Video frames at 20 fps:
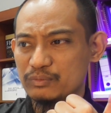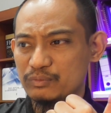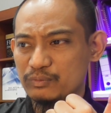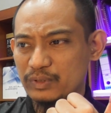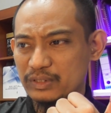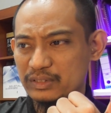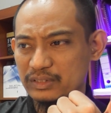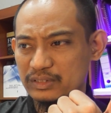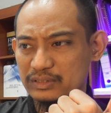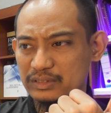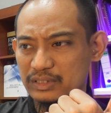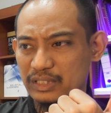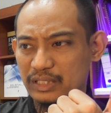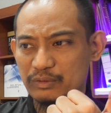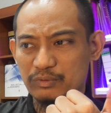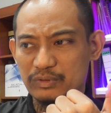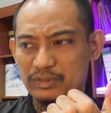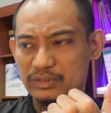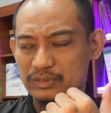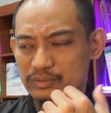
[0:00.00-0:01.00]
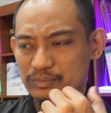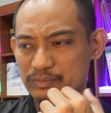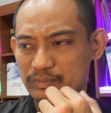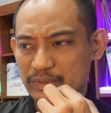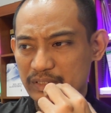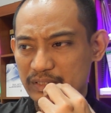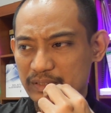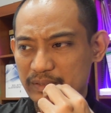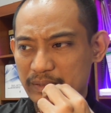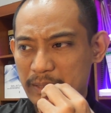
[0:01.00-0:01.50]
What is the eyewitness?
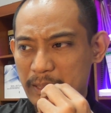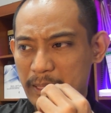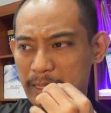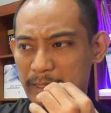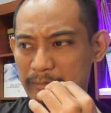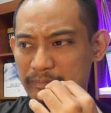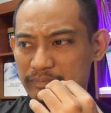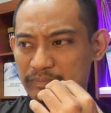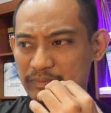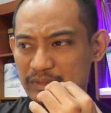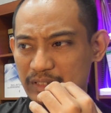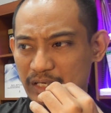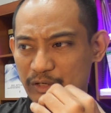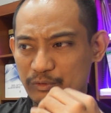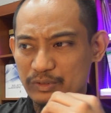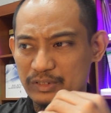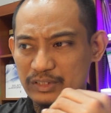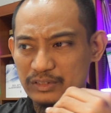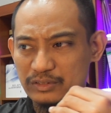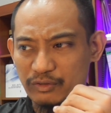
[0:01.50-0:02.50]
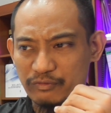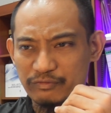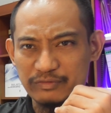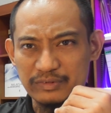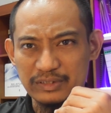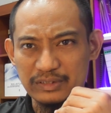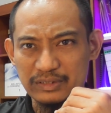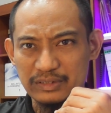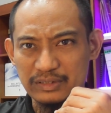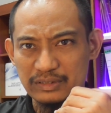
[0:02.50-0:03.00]
Meaning the eyewitness
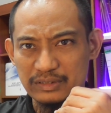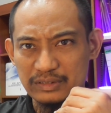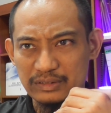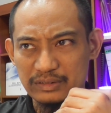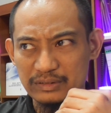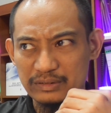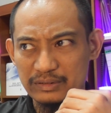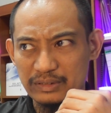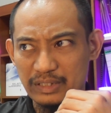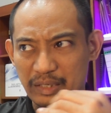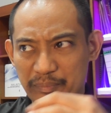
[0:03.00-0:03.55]
of the